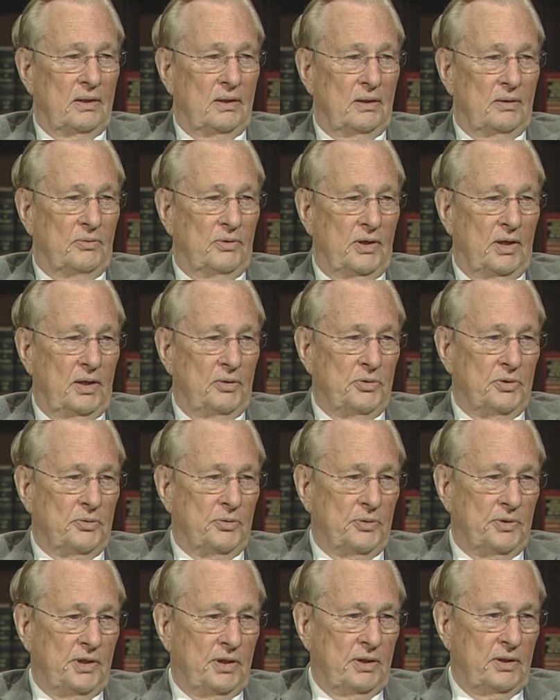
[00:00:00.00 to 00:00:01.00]
Uh, when I
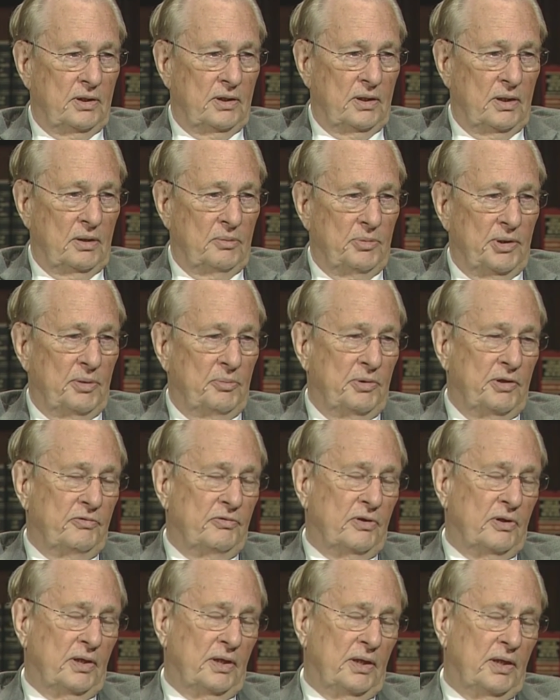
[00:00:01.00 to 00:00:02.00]
was with TRW
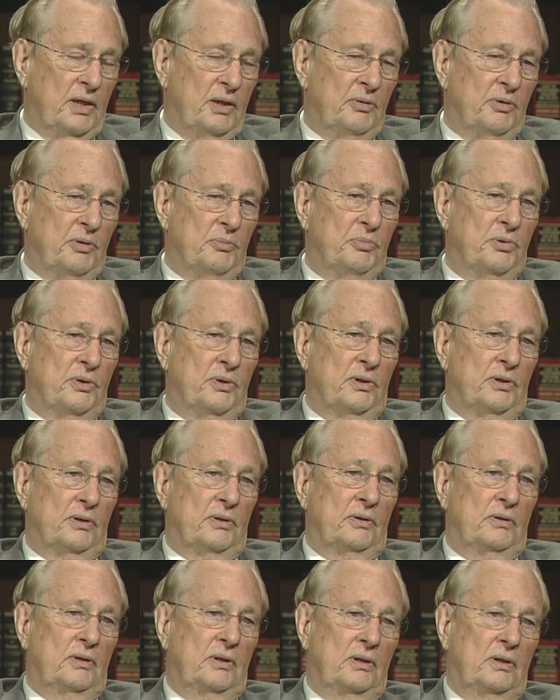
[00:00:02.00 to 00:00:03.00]
before I came to
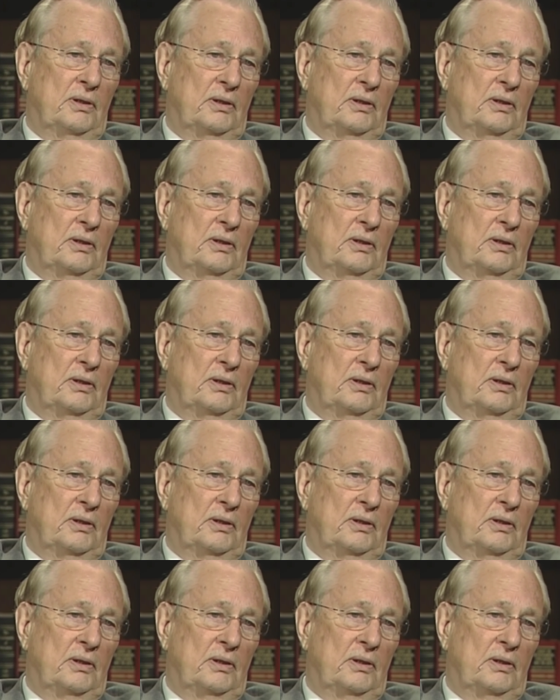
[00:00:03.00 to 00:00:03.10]
Purdue,